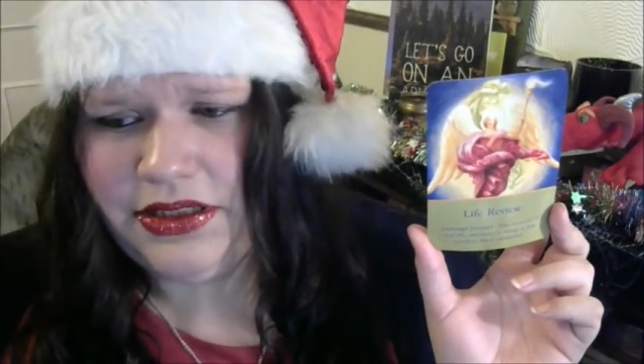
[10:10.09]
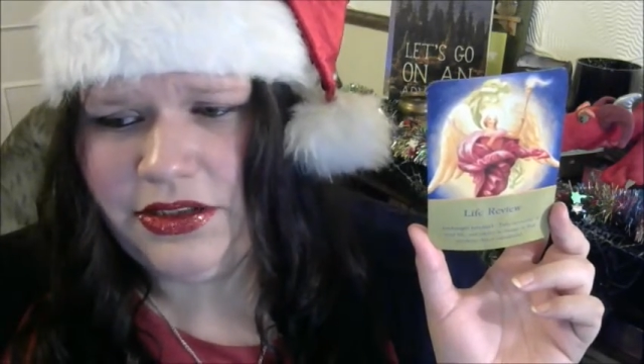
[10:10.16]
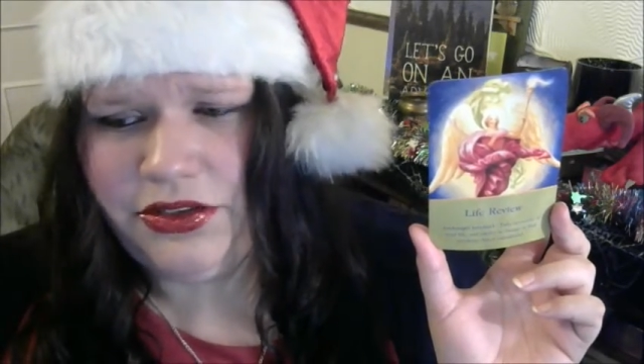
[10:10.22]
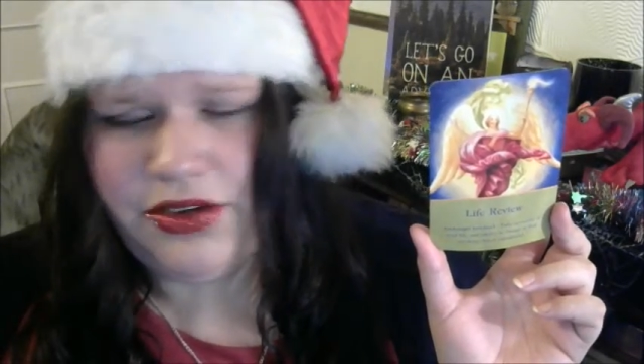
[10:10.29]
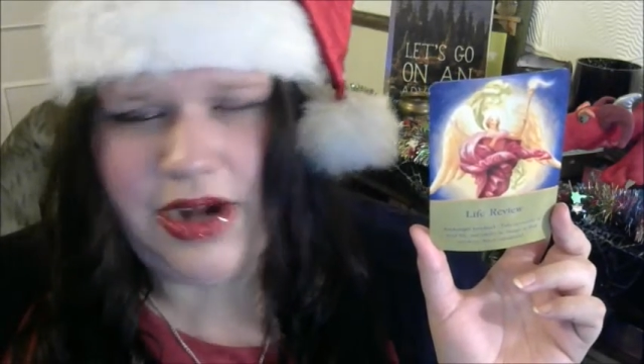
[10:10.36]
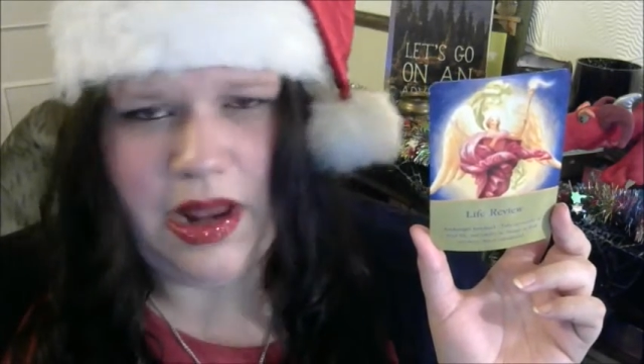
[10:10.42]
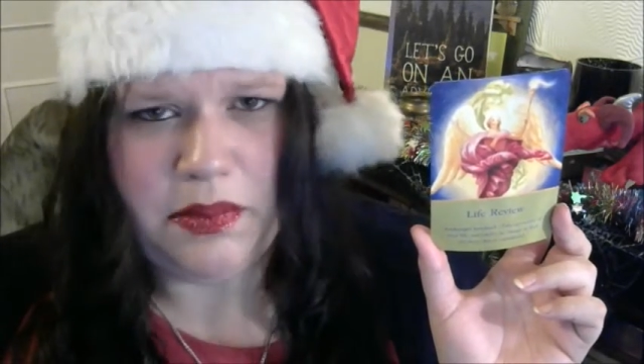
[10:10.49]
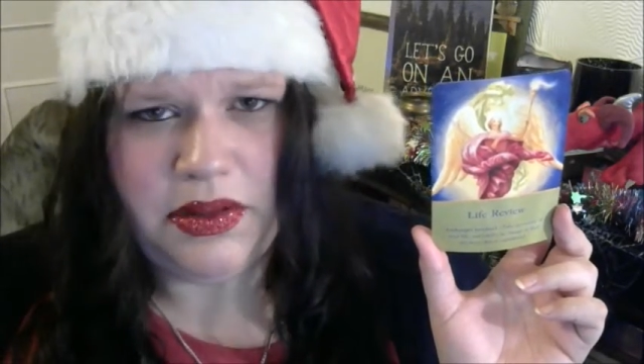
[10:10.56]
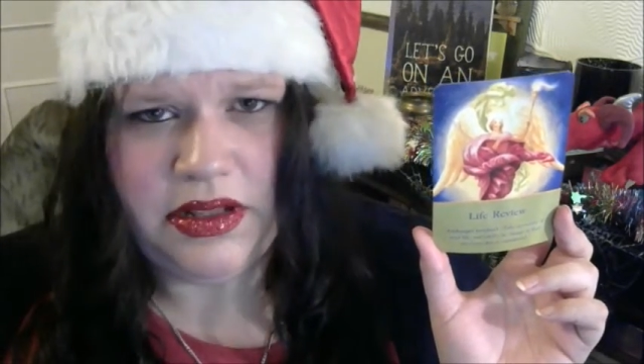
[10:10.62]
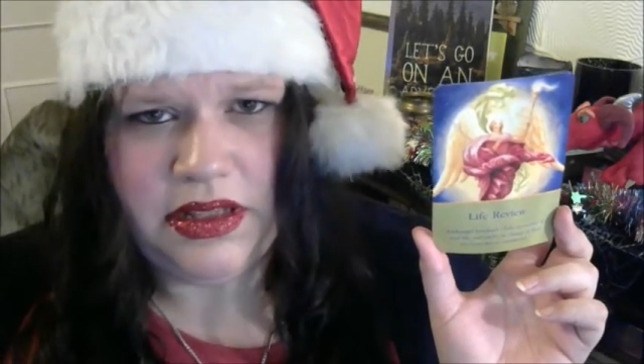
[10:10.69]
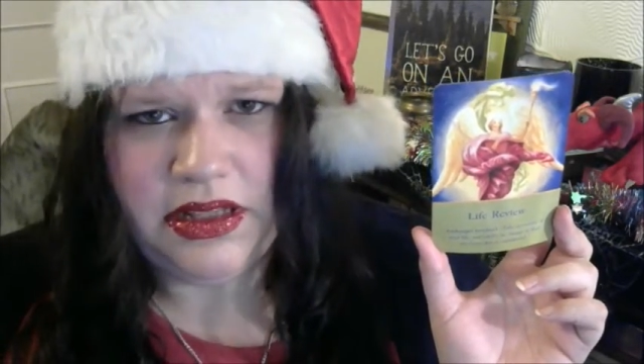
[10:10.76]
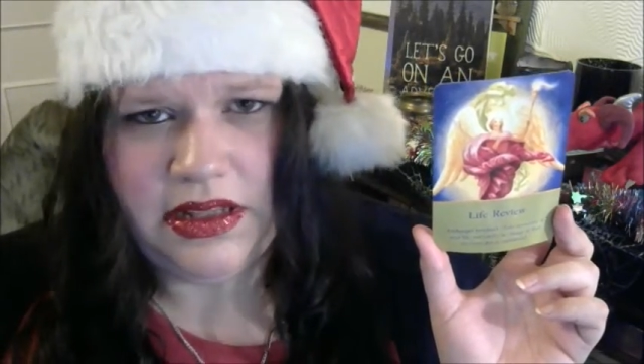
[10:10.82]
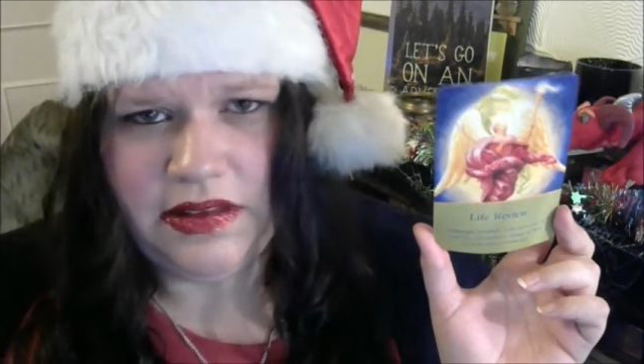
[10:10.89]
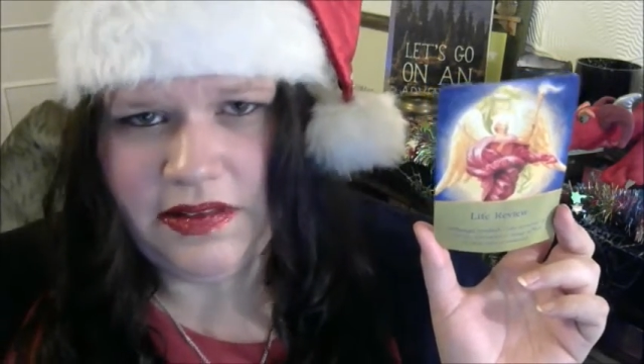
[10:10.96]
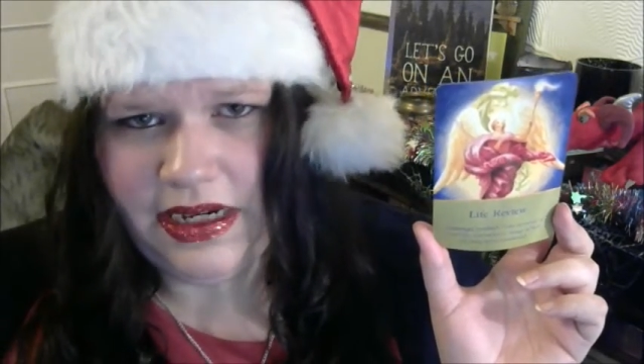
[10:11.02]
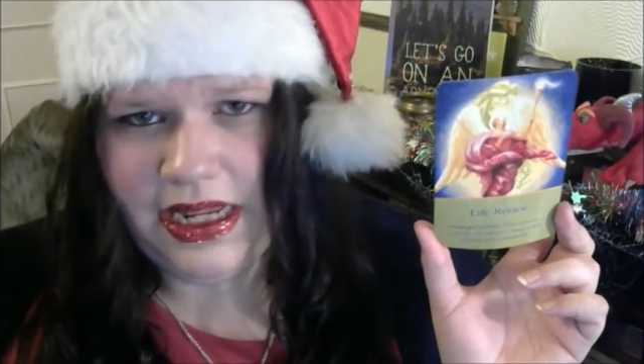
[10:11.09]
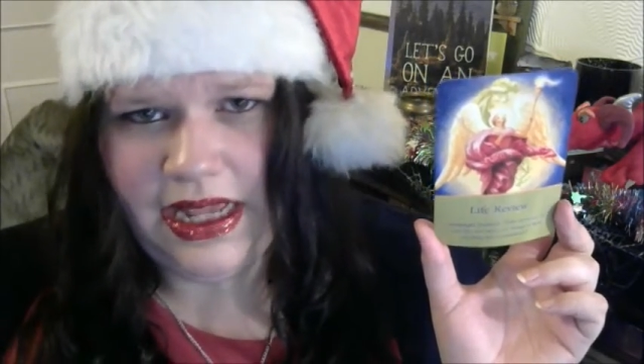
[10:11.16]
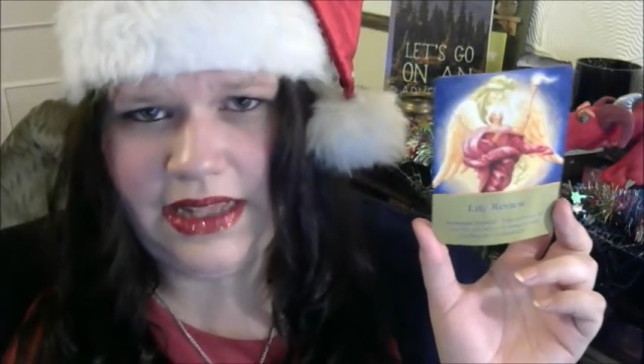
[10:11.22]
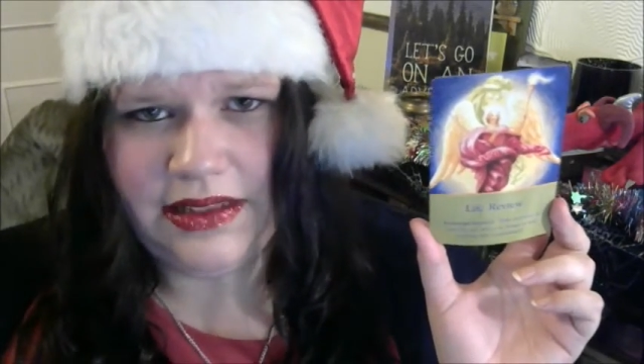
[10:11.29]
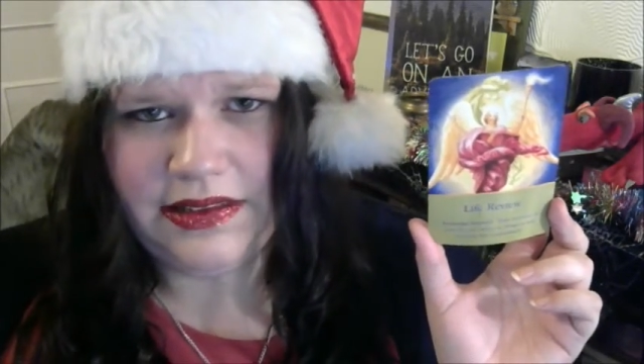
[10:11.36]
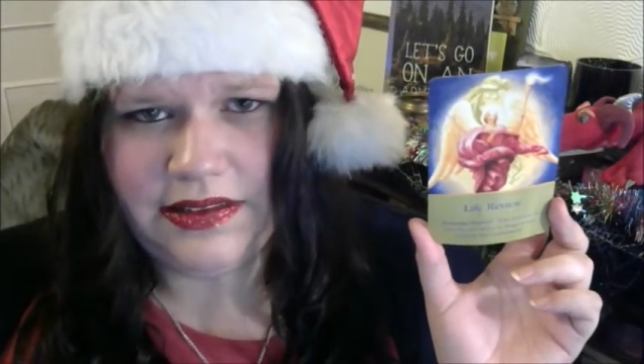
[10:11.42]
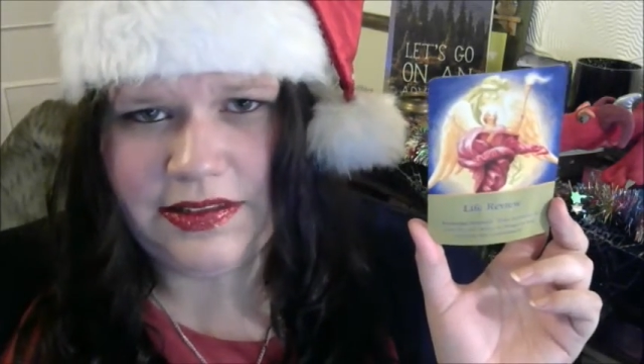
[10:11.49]
crap that it
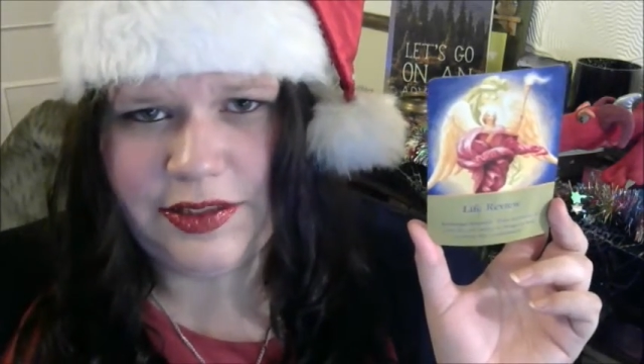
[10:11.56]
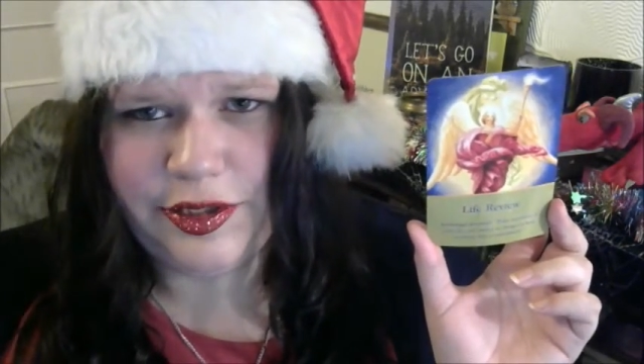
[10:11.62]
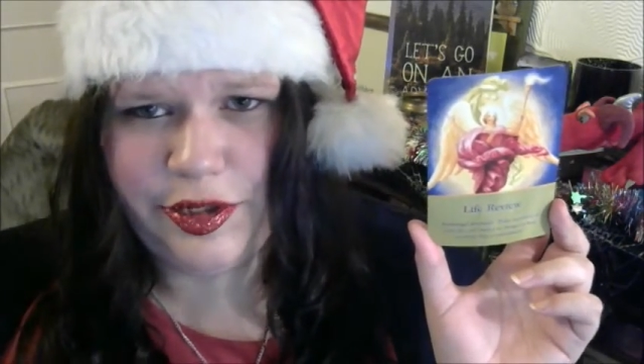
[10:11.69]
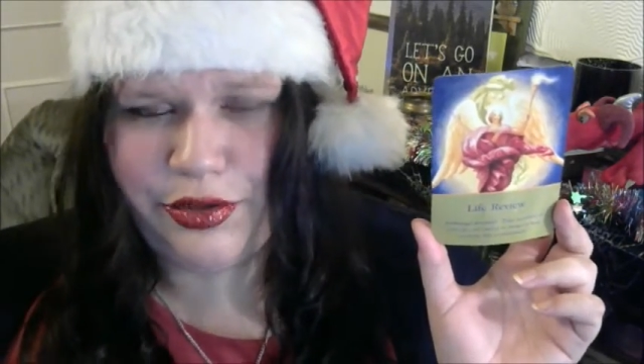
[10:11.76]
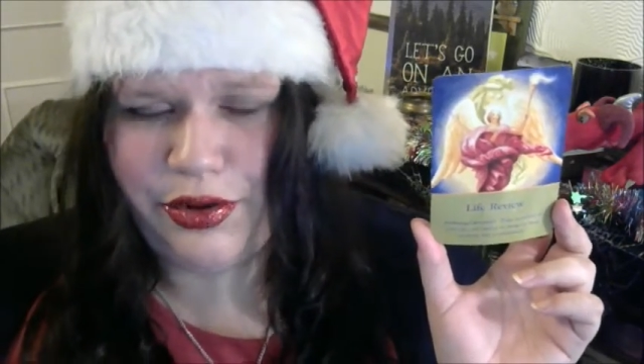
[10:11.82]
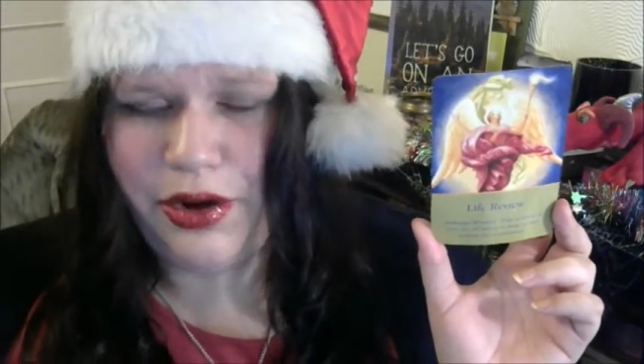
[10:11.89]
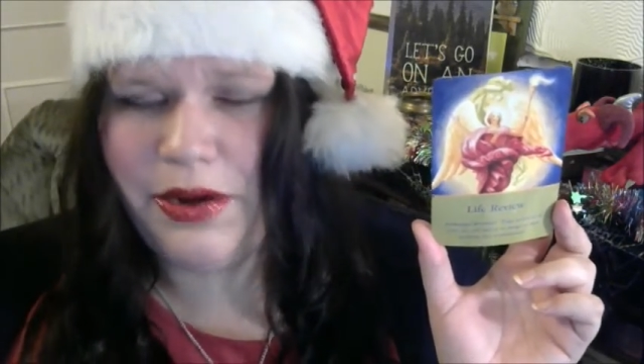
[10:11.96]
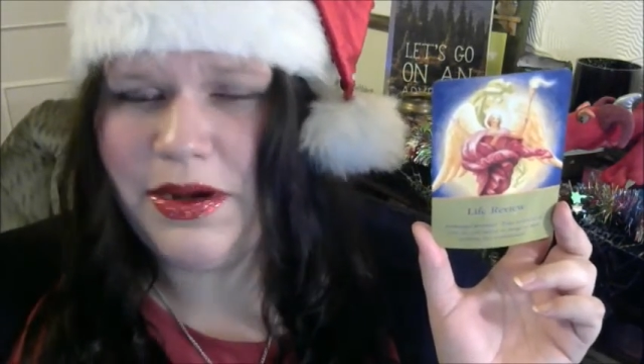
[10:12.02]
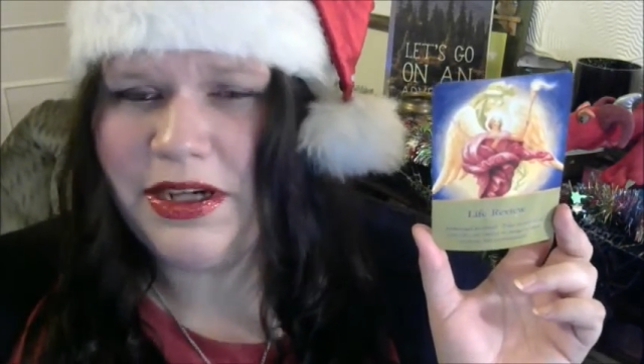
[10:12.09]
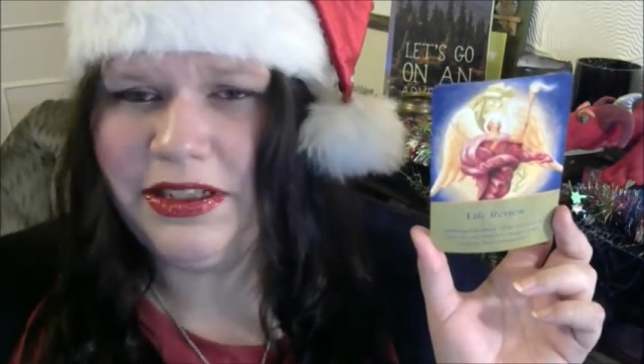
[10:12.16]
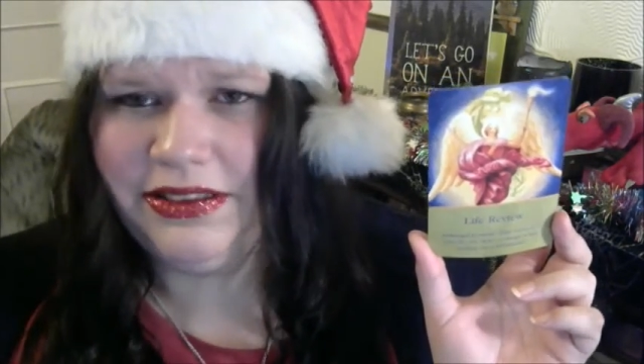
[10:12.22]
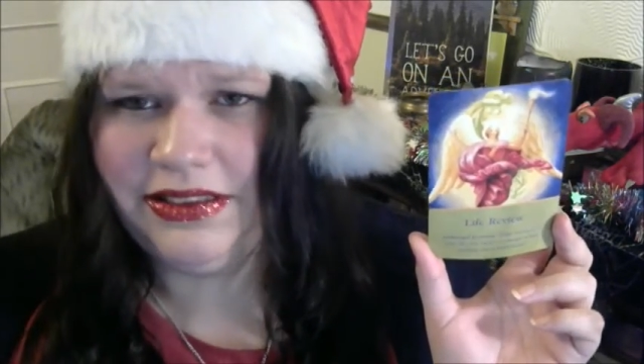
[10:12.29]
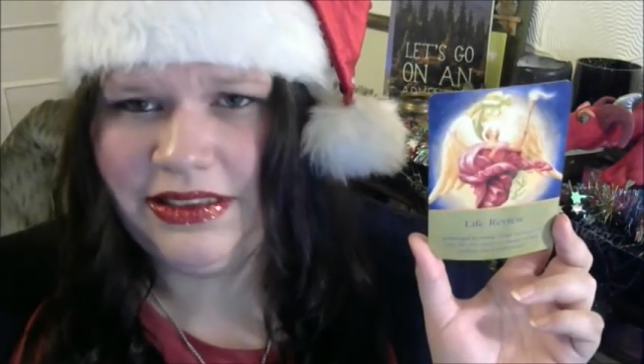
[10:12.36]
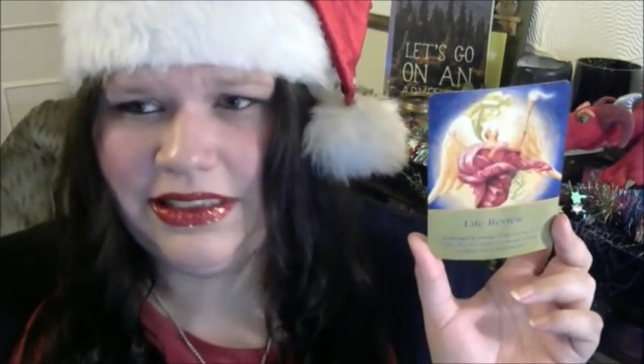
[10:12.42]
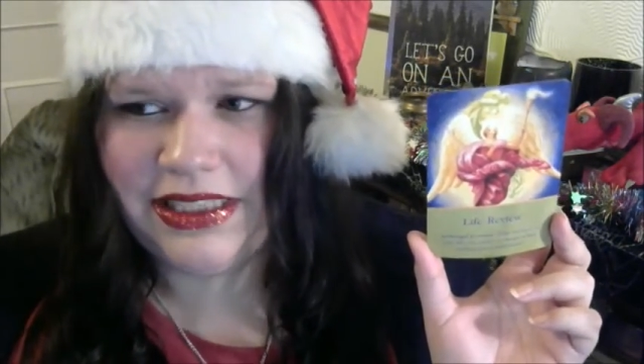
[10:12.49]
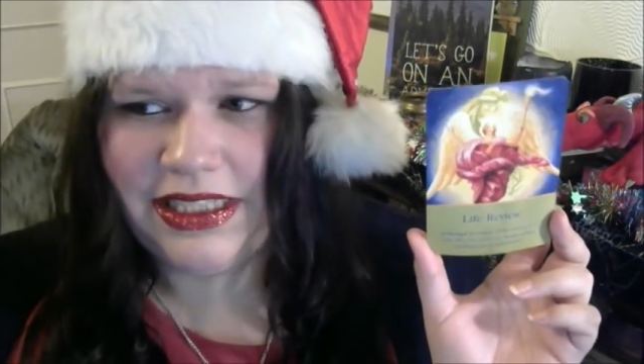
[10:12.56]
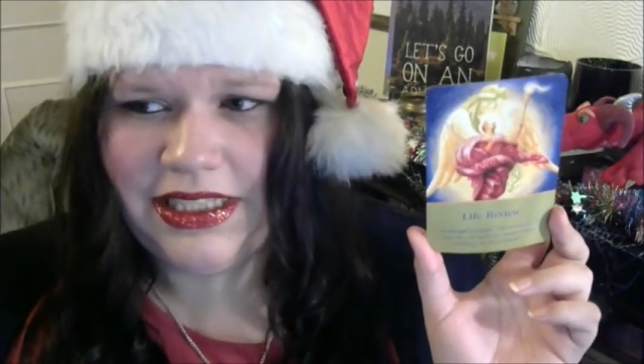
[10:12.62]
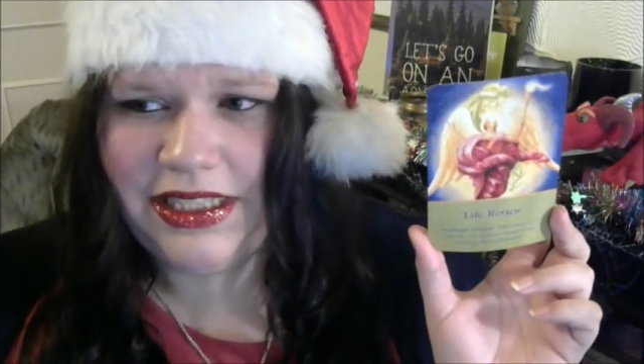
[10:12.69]
has to throw at us,